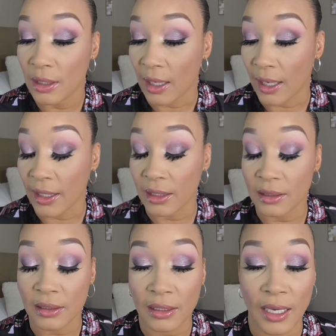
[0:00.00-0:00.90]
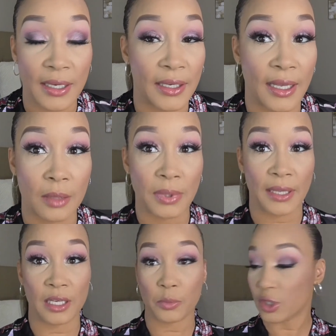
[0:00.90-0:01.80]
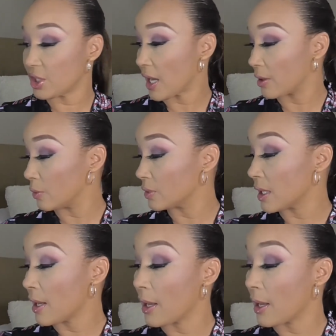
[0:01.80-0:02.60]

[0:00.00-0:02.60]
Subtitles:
eye look. I did not apply any more shadows.